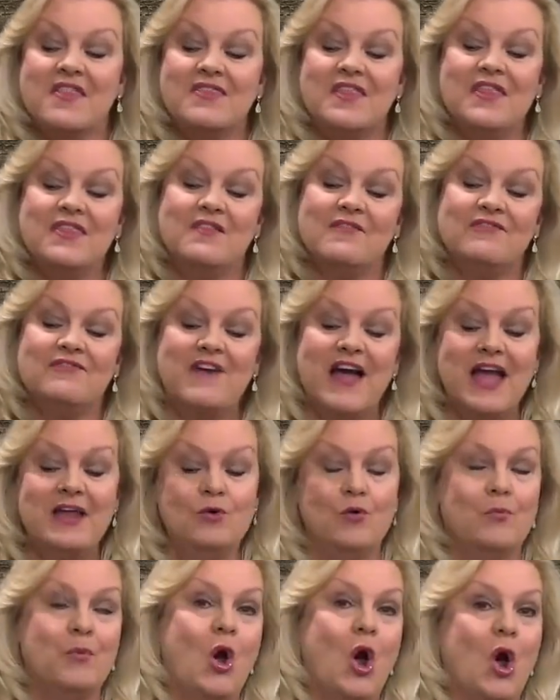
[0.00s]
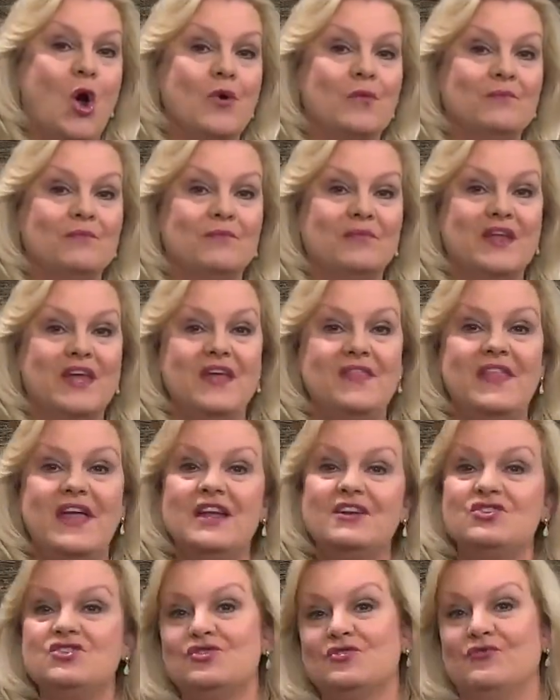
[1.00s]
Then, the final part, and
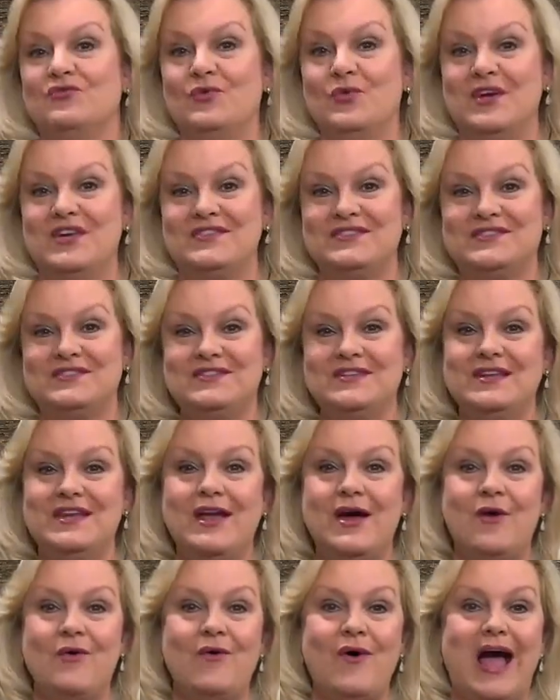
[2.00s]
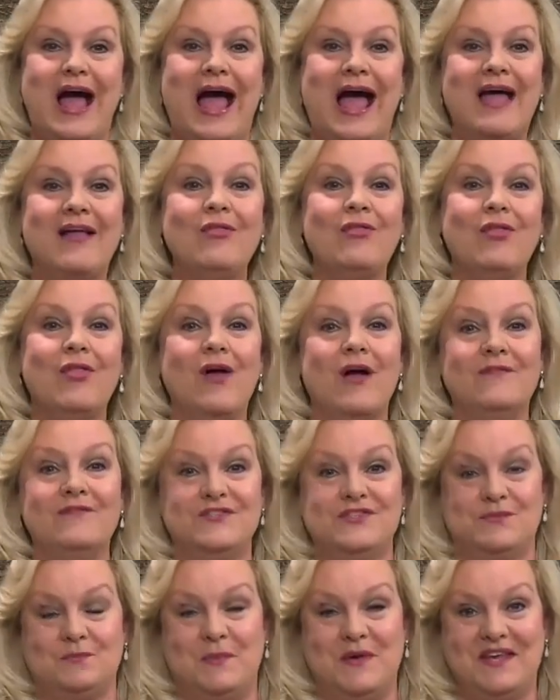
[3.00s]
that is your voice. Now, I love
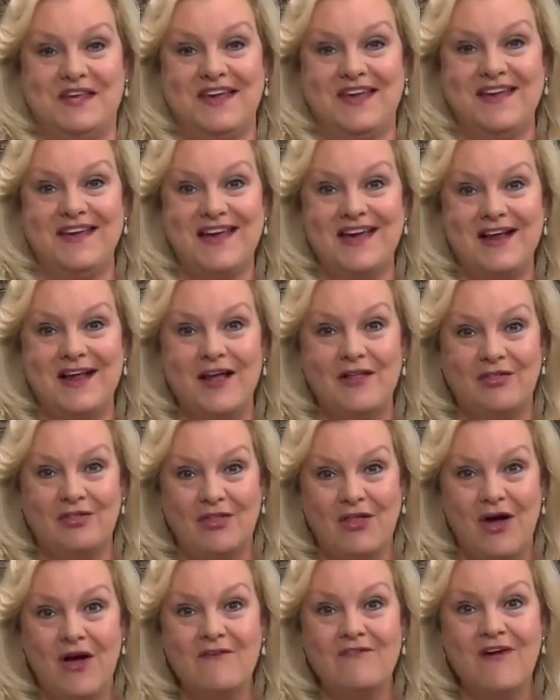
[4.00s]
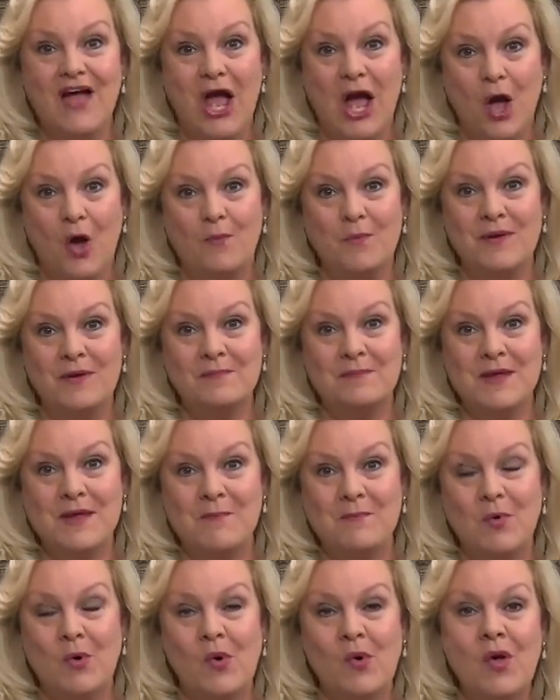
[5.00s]
speaking and I love helping
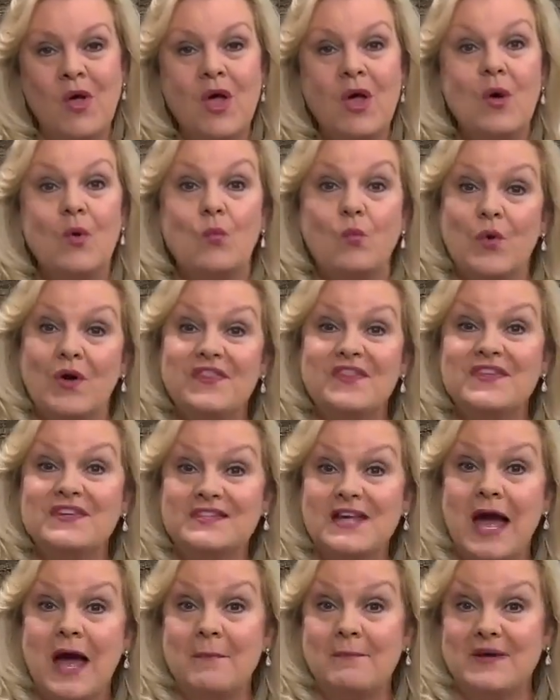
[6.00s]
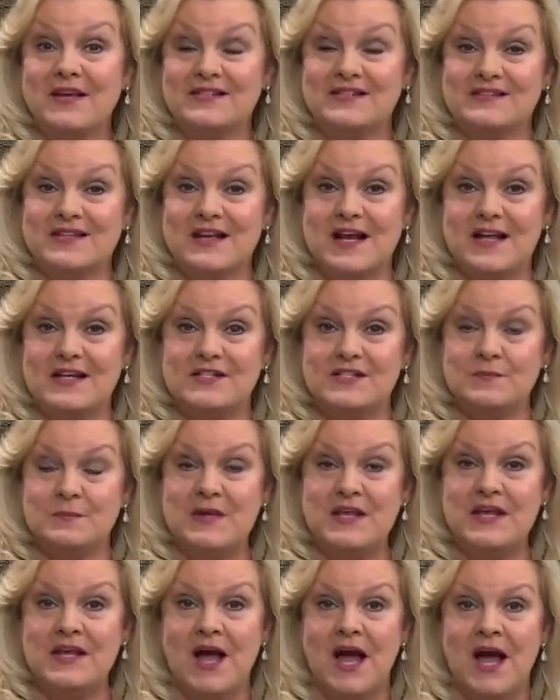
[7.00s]
people, with the topics that I speak